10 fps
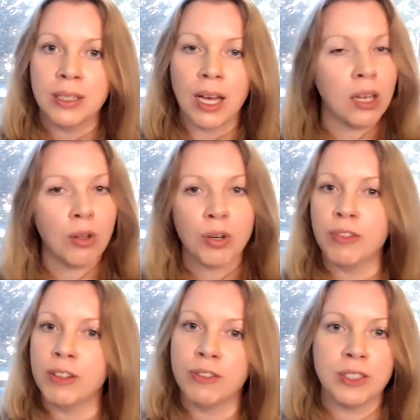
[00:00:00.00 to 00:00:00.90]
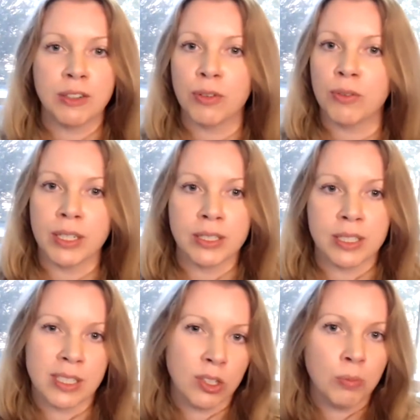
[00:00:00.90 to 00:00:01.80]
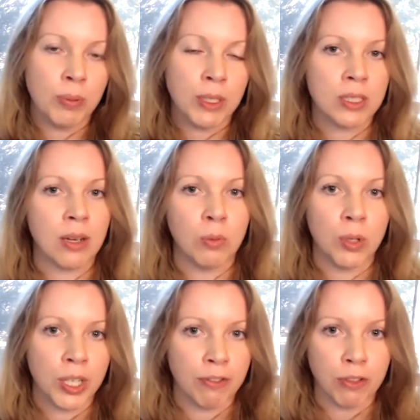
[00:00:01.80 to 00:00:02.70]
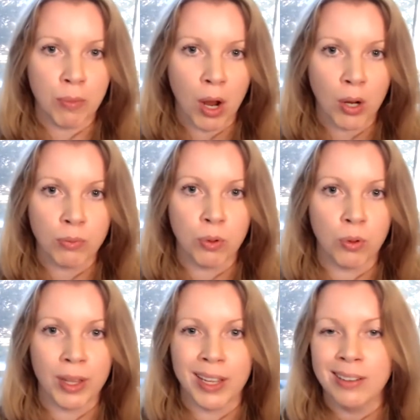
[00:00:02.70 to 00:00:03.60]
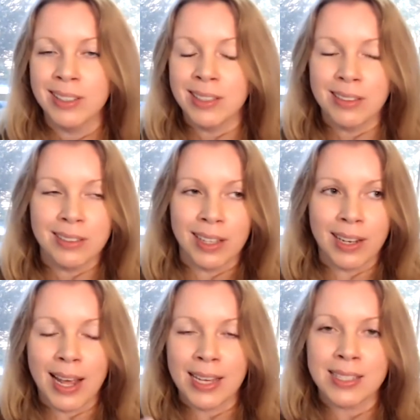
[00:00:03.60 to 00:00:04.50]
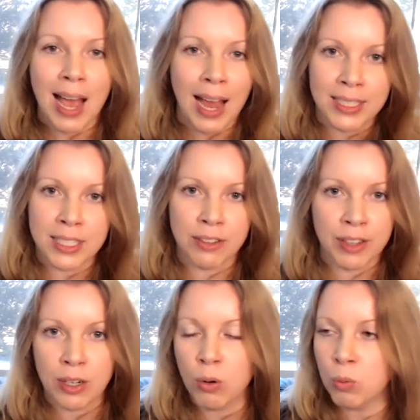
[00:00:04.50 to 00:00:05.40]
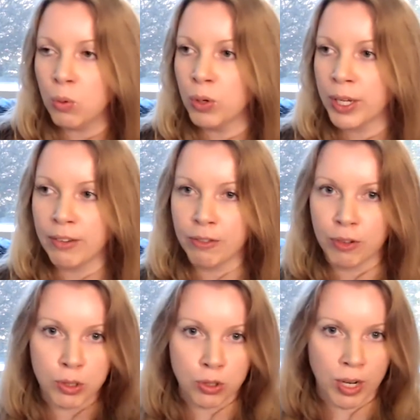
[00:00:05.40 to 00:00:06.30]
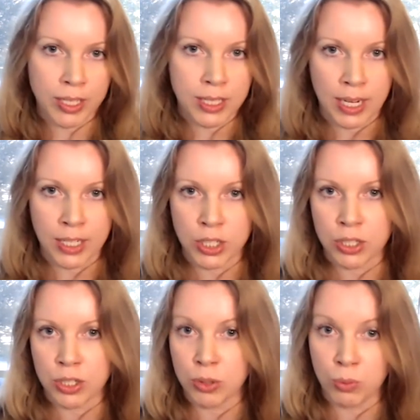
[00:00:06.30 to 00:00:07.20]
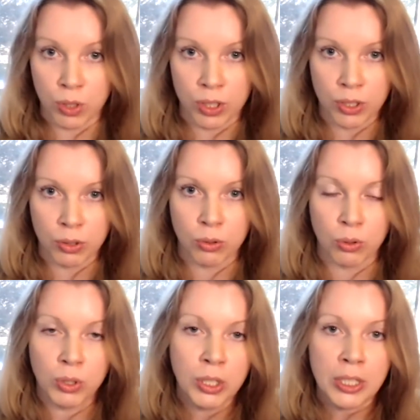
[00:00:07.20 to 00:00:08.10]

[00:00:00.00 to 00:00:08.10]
A lot of it for different reasons. It could be because they're working from home, they're less active, they're not walking from the train station to work, or,